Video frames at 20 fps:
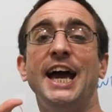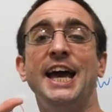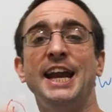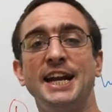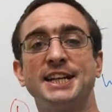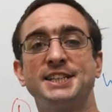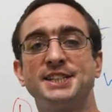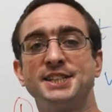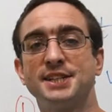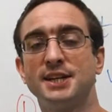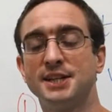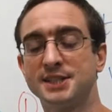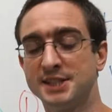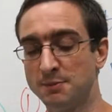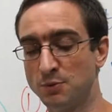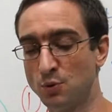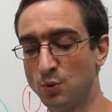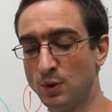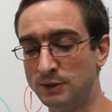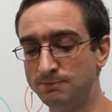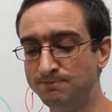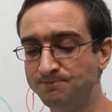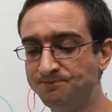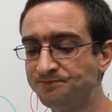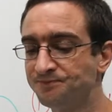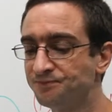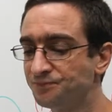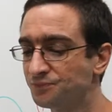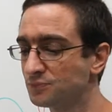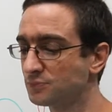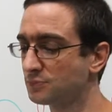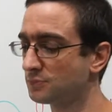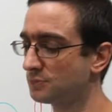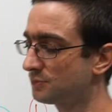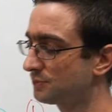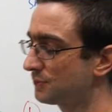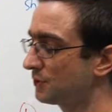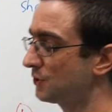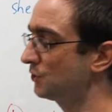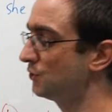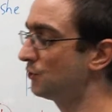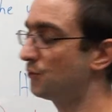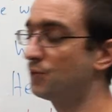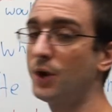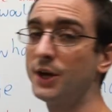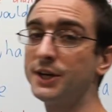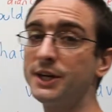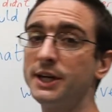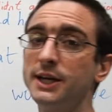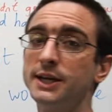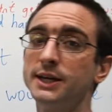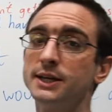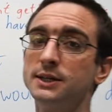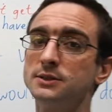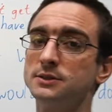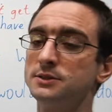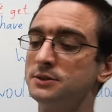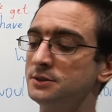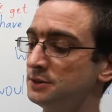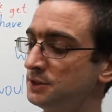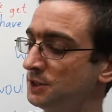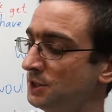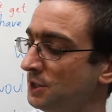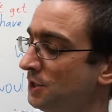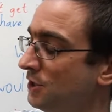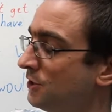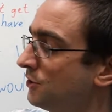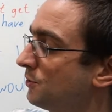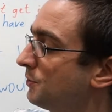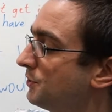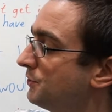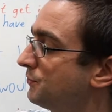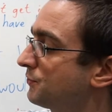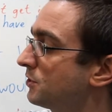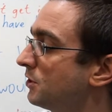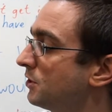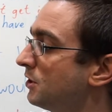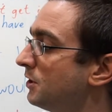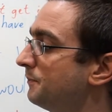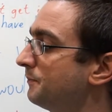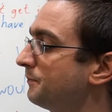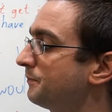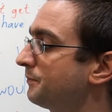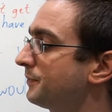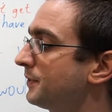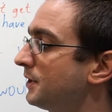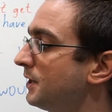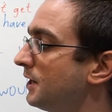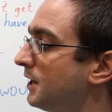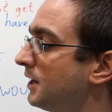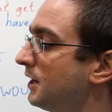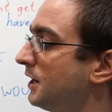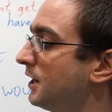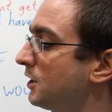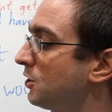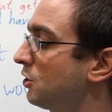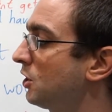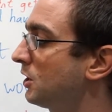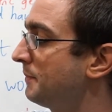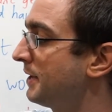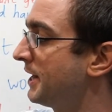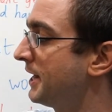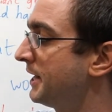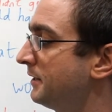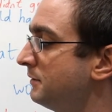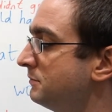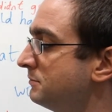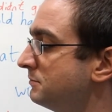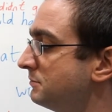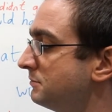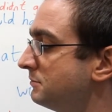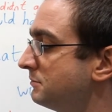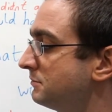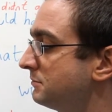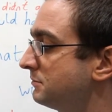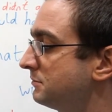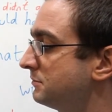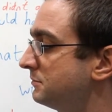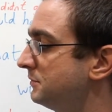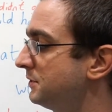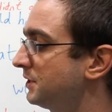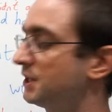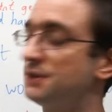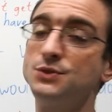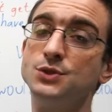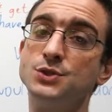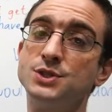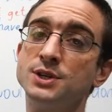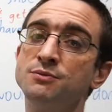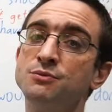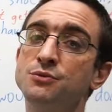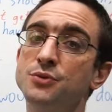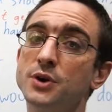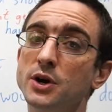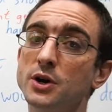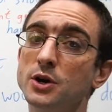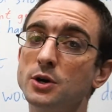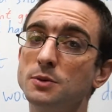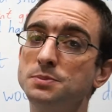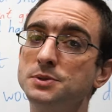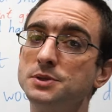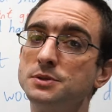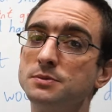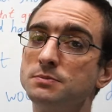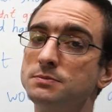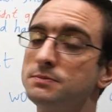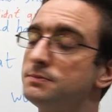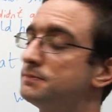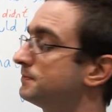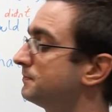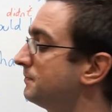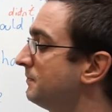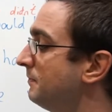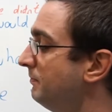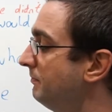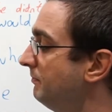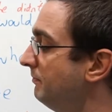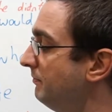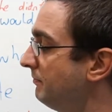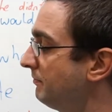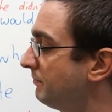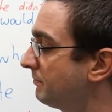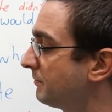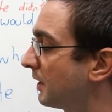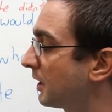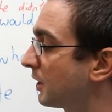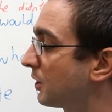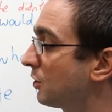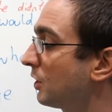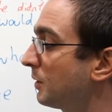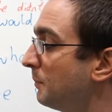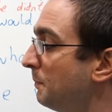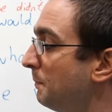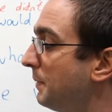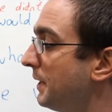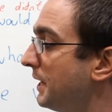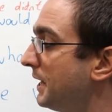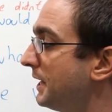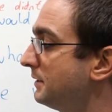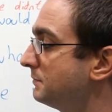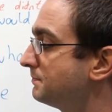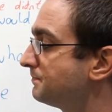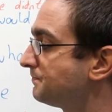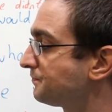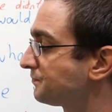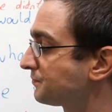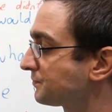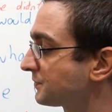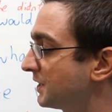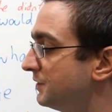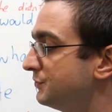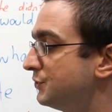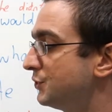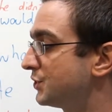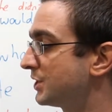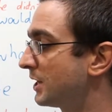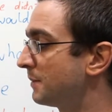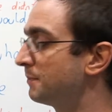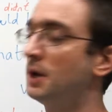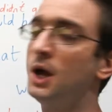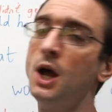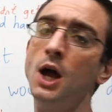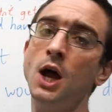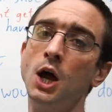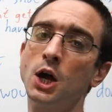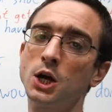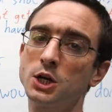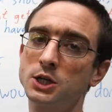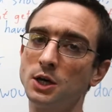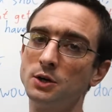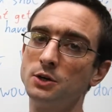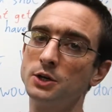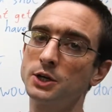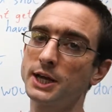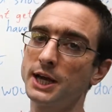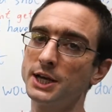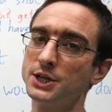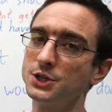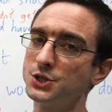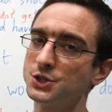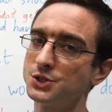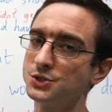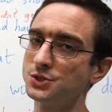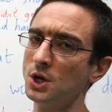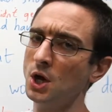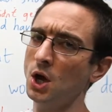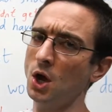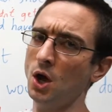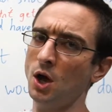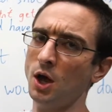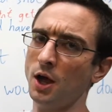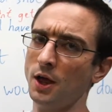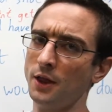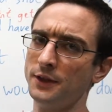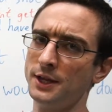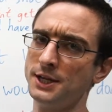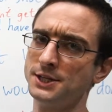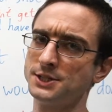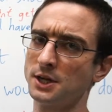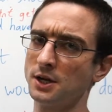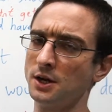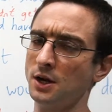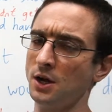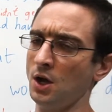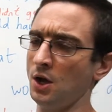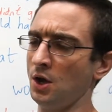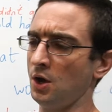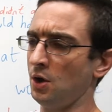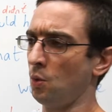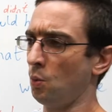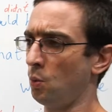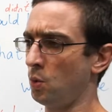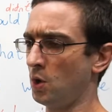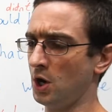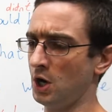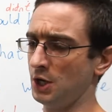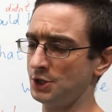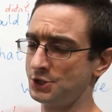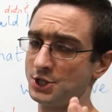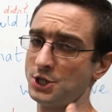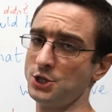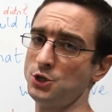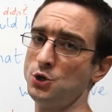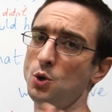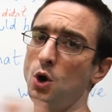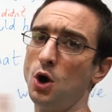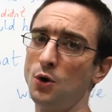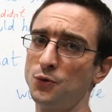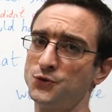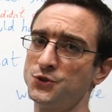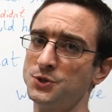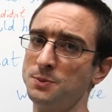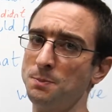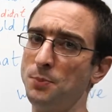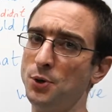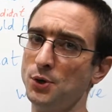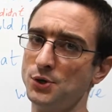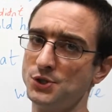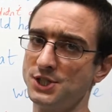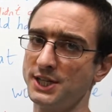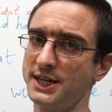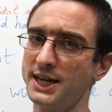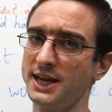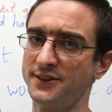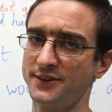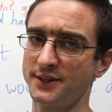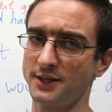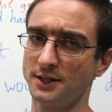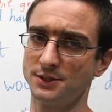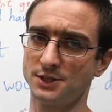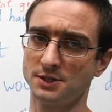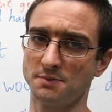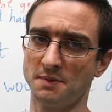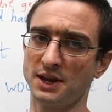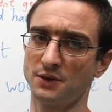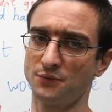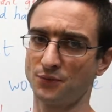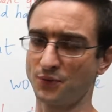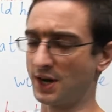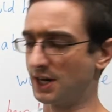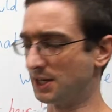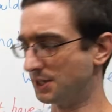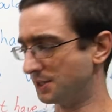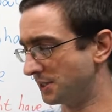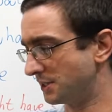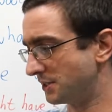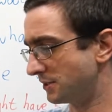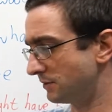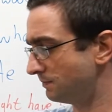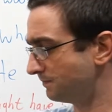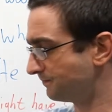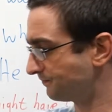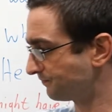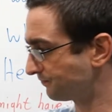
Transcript: exercise number 1, you'll find here that we've got column A gives you some verbs, and column B gives you some collocations, and these are words that you often put together to make phrases.